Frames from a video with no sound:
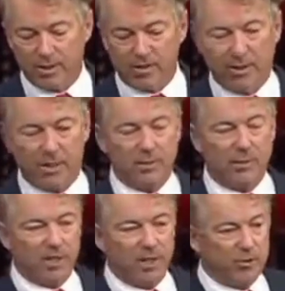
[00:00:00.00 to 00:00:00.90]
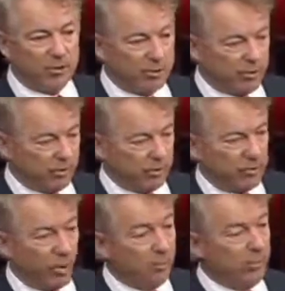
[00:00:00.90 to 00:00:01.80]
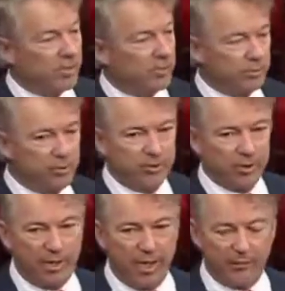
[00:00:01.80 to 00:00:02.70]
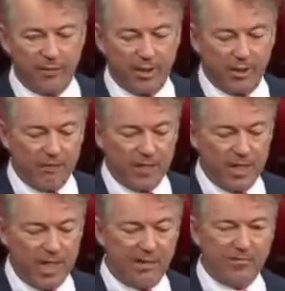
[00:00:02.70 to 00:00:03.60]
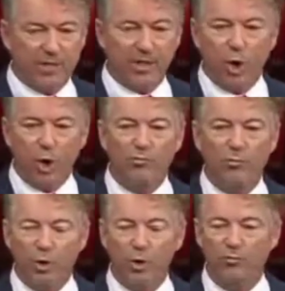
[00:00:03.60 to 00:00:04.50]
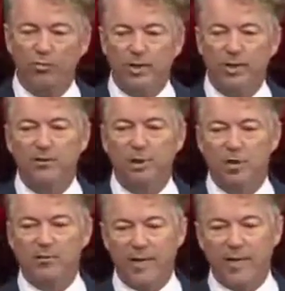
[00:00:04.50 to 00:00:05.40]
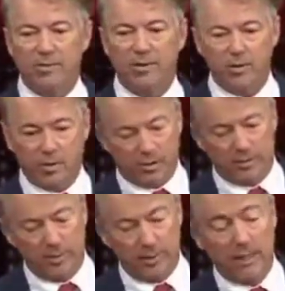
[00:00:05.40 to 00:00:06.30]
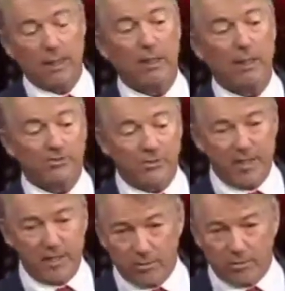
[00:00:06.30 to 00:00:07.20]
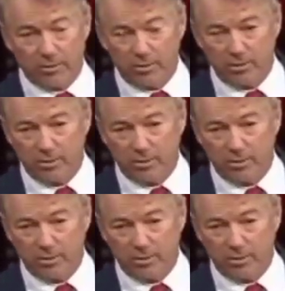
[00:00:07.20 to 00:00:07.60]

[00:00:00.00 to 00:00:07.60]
Let's take some of the other truths or mistruths that are out there. I've said over and over again cloth masks don't work, because they don't.